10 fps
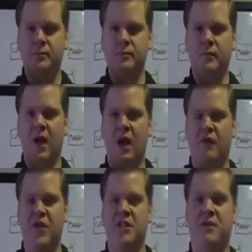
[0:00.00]

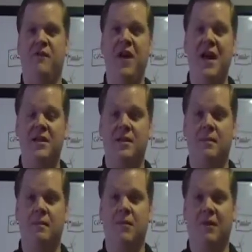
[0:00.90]
this to be fixed?
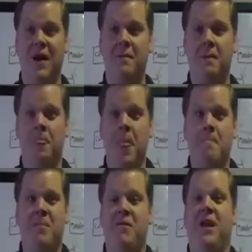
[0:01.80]
All right?
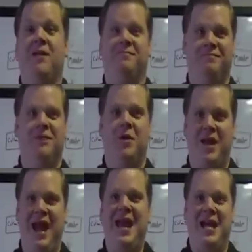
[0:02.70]
Now I'm thinking,
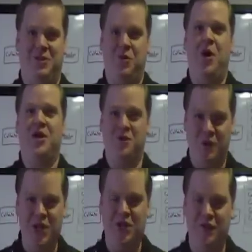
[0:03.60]
okay, that's the question we
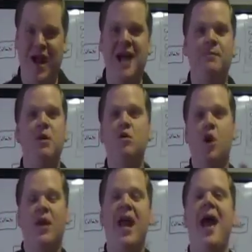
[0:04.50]
should have asked, but it was
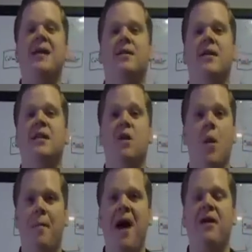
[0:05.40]
already asked. And they said,
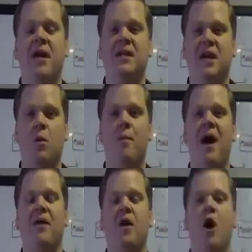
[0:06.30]
he said, well, buy
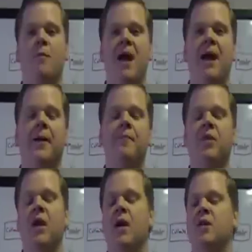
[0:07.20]
the car back.
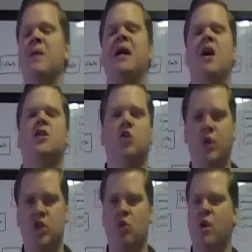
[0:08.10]
To make a long story
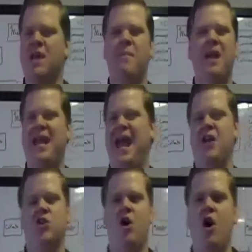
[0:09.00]
short, he bought a
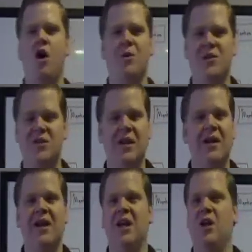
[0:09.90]
cash car. It was,
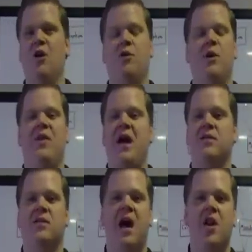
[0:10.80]

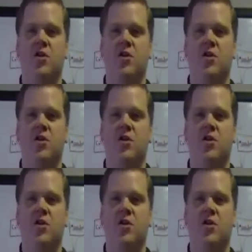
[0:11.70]
$3,000 or